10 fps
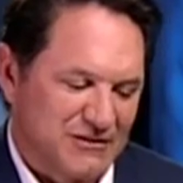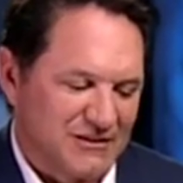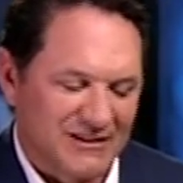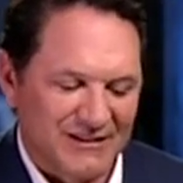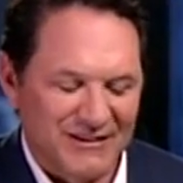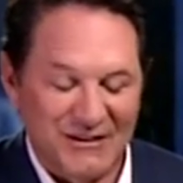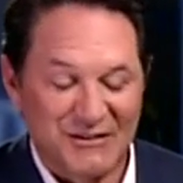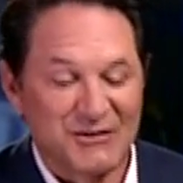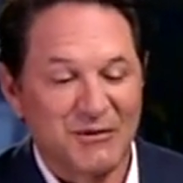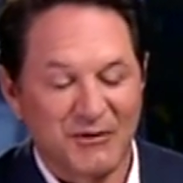was a
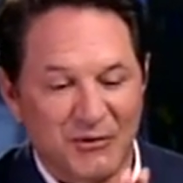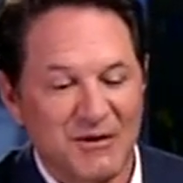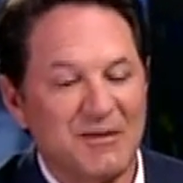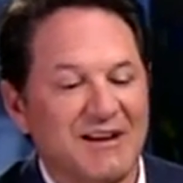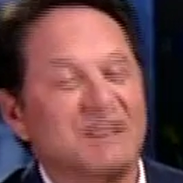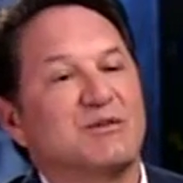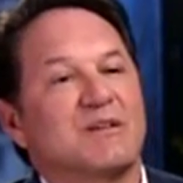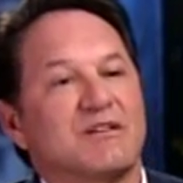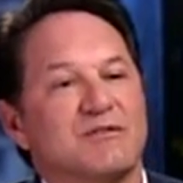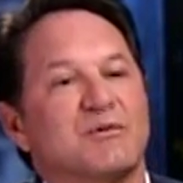terrific read back in
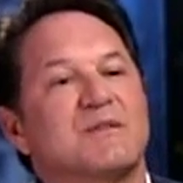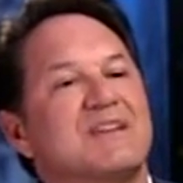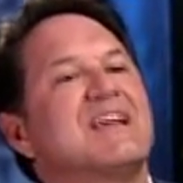2003. The